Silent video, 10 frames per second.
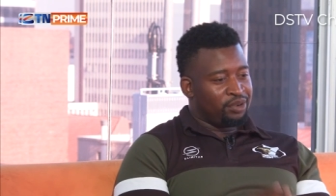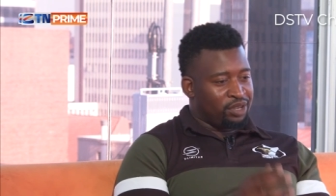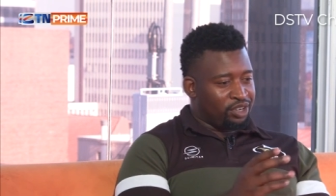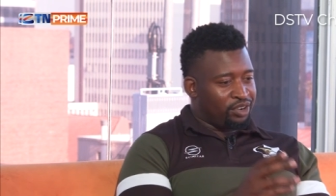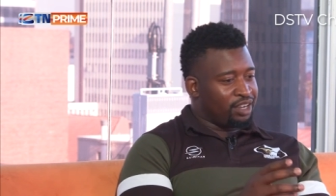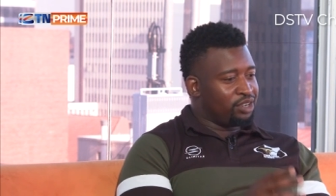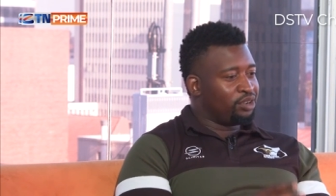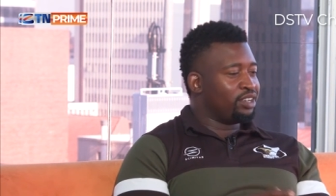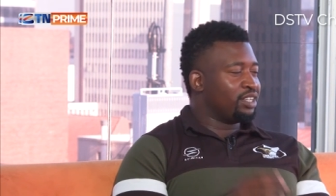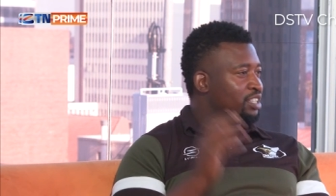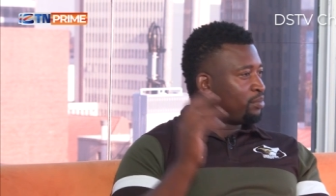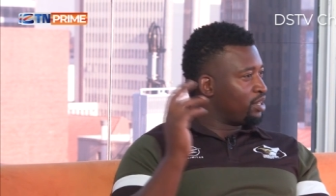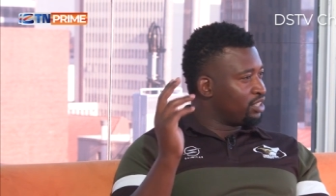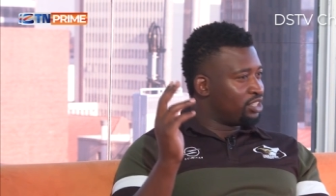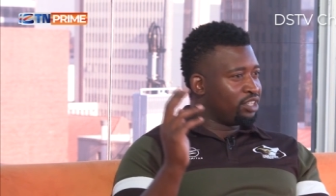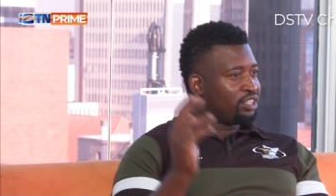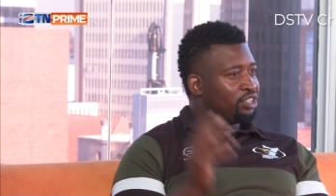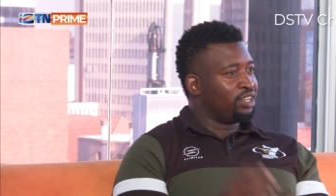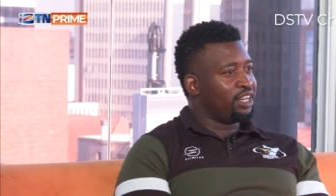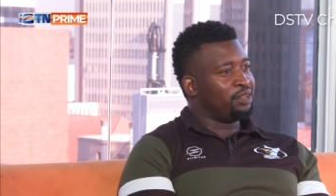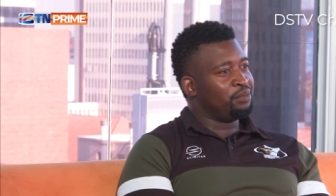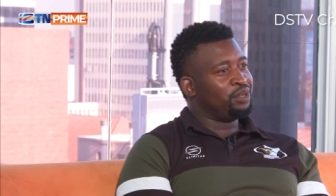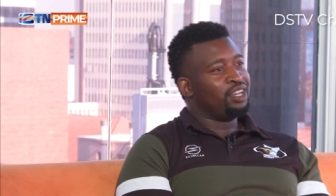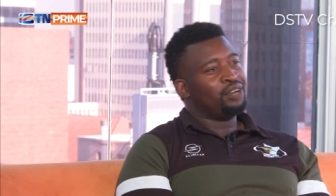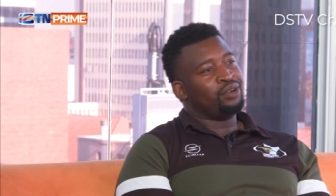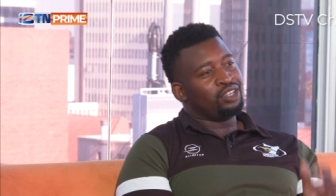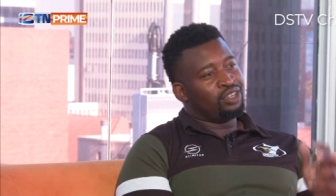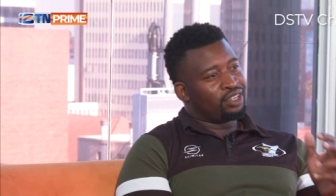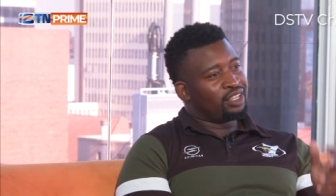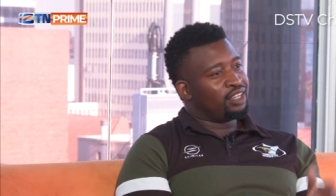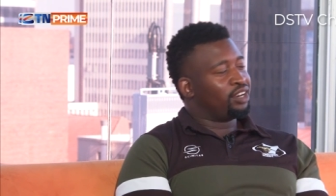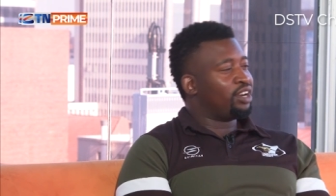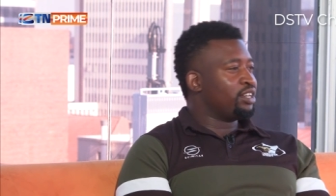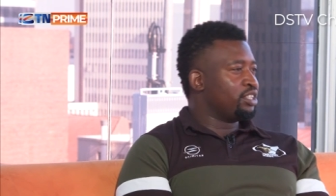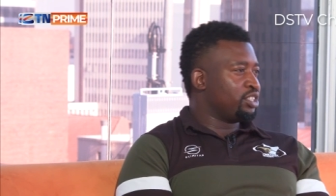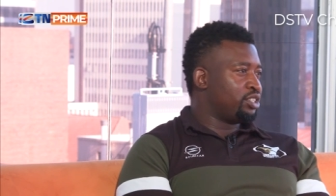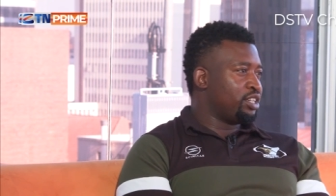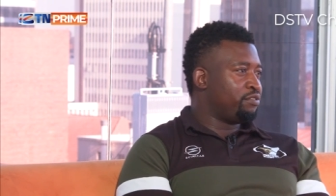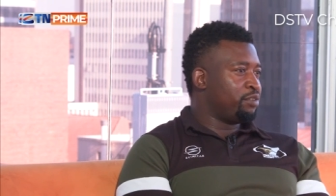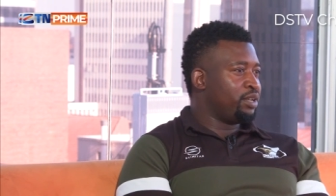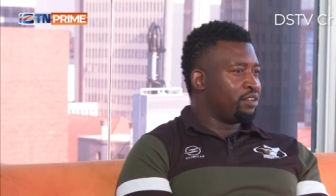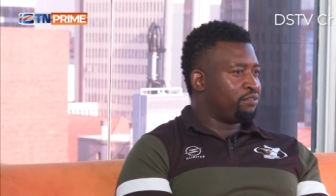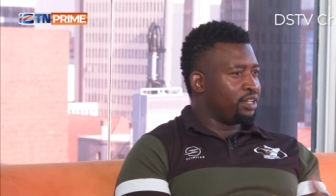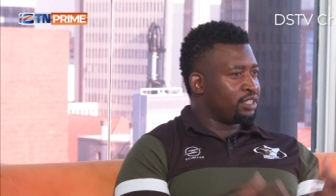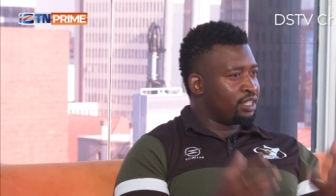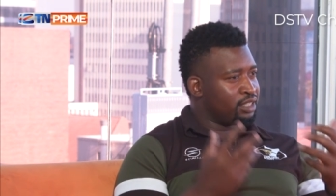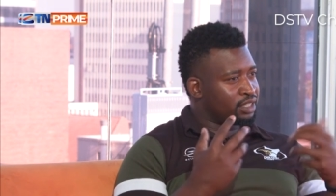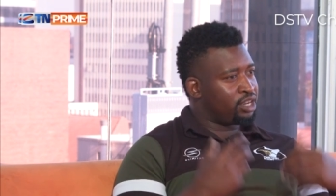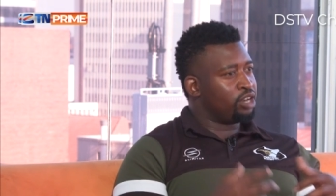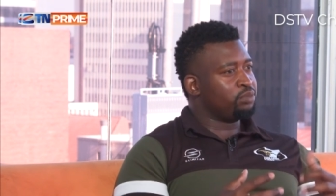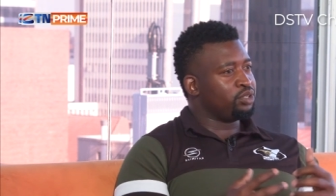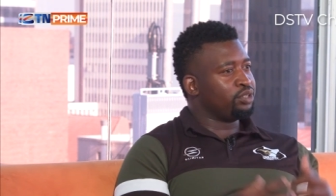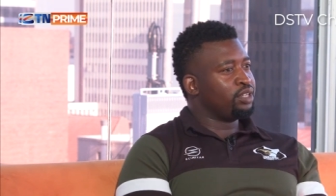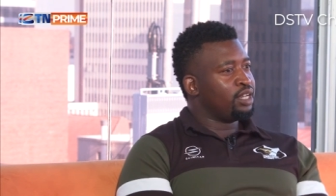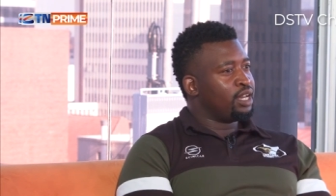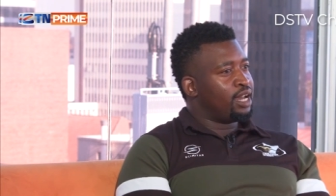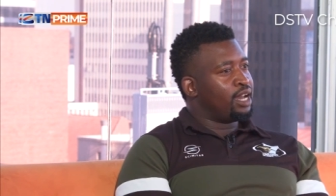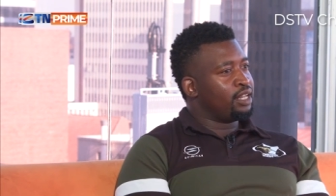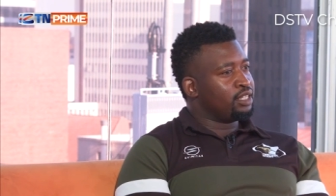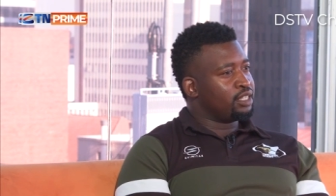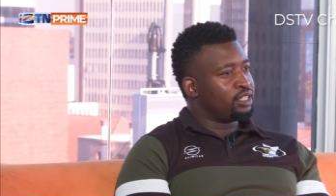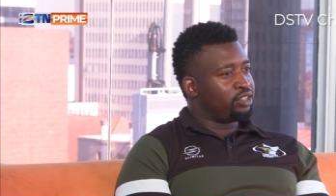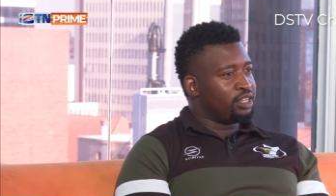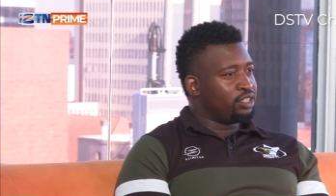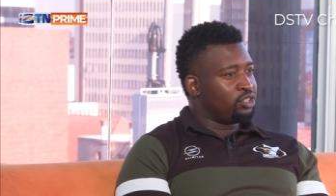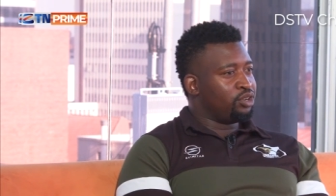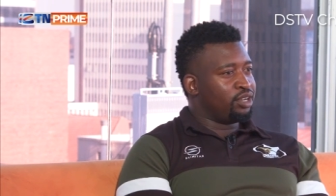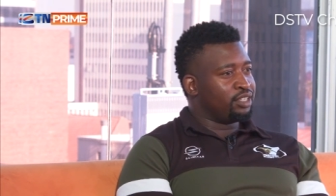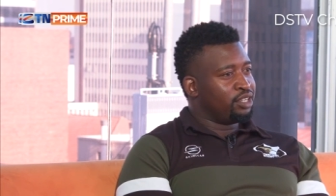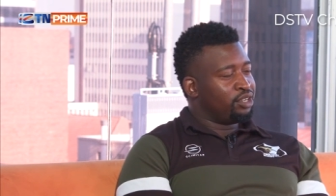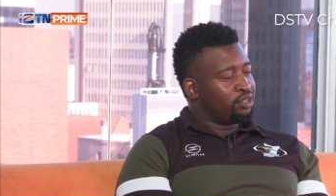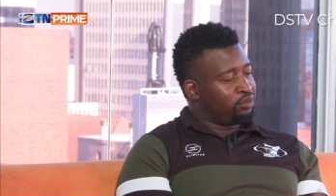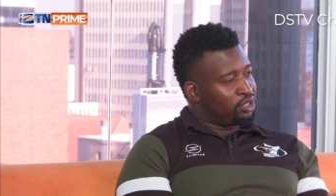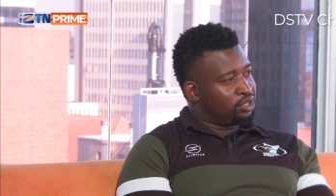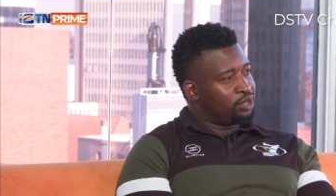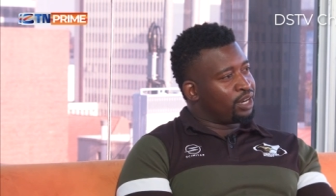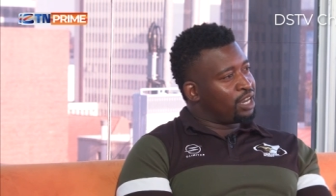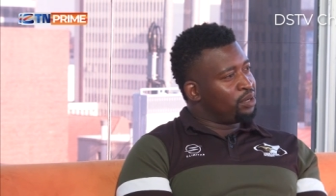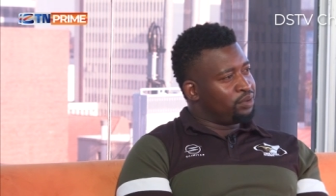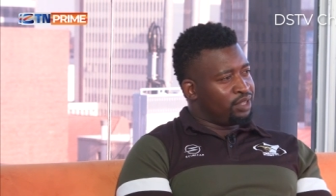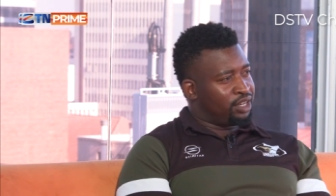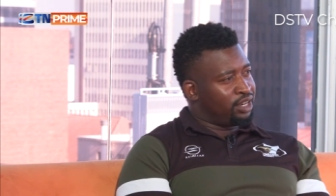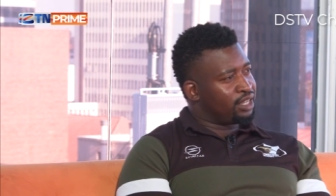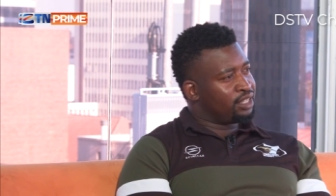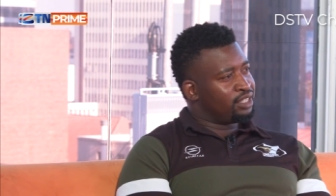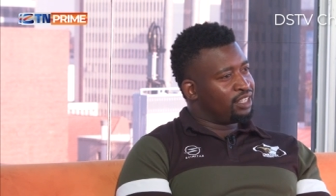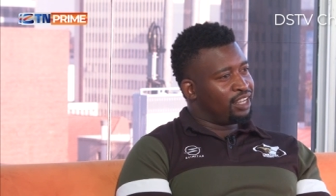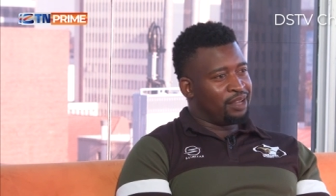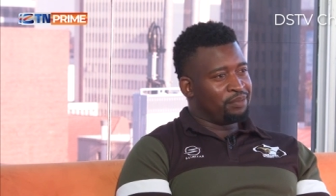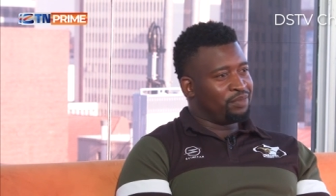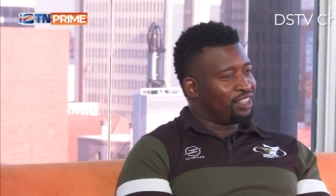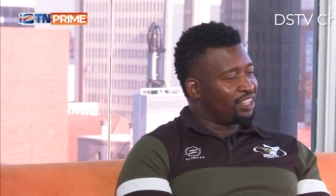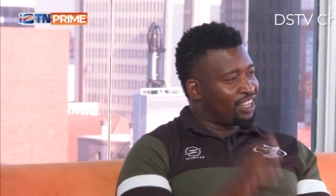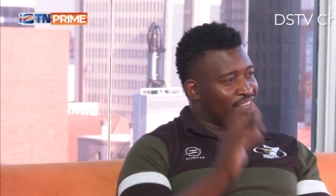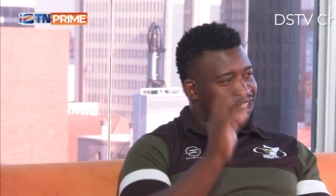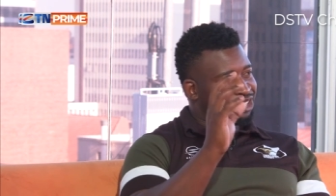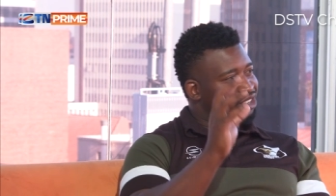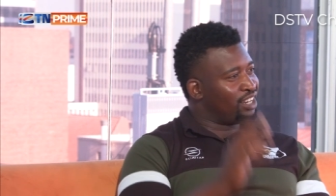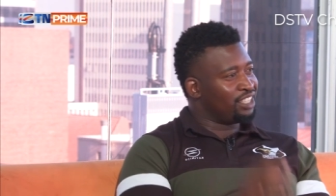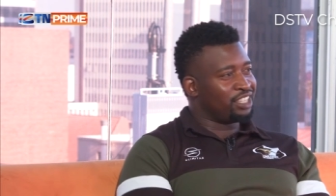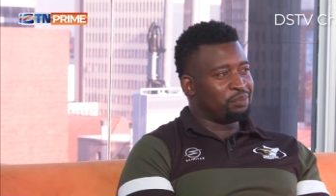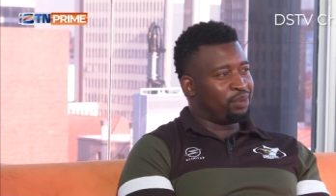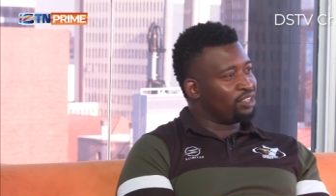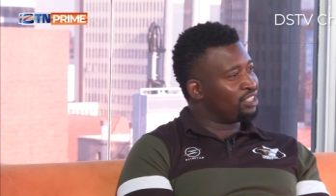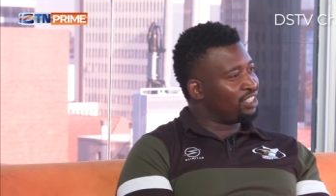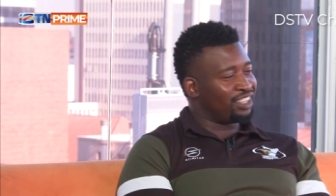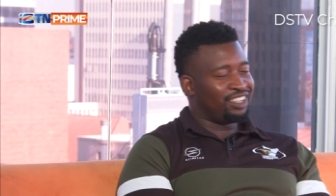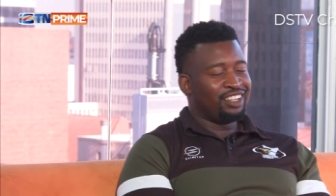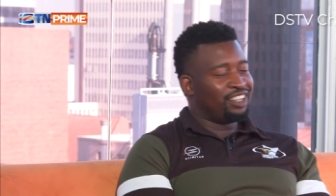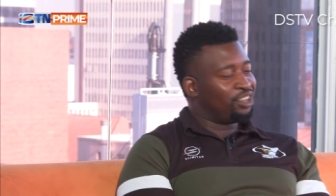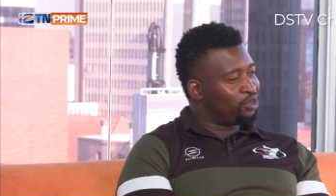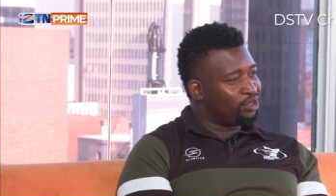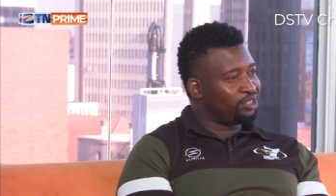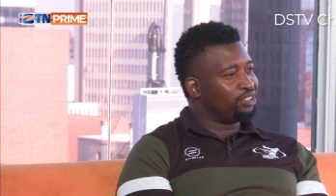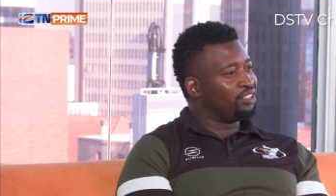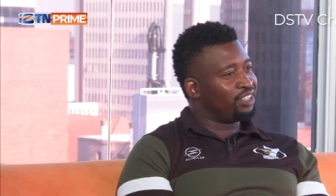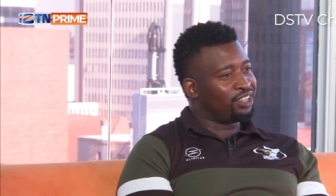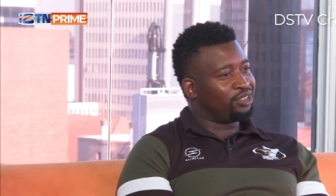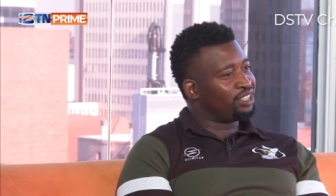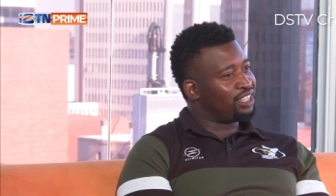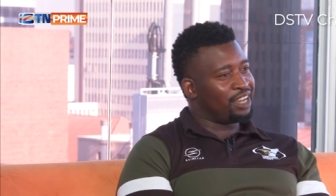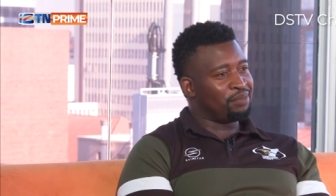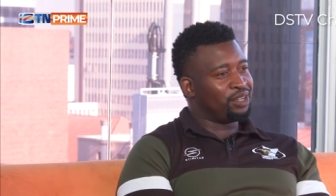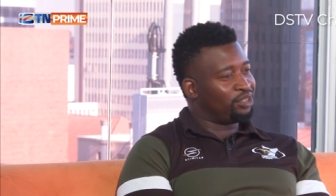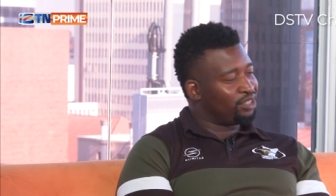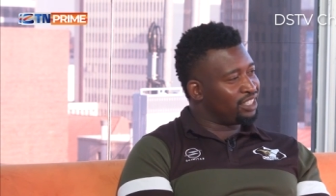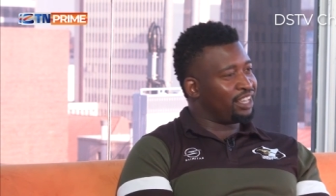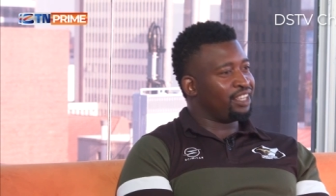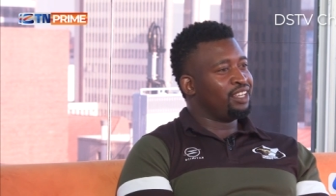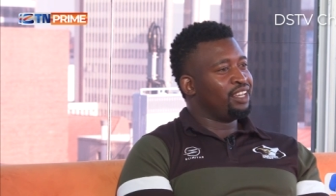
when you're running on and someone is shouting your name. Mm. When you look in the crowd and you see a familiar face, that just calms you, uh, that just rallies you on. We saw what happened with the cricket, um, that castle corner just bouncing the whole, the whole time, the whole day.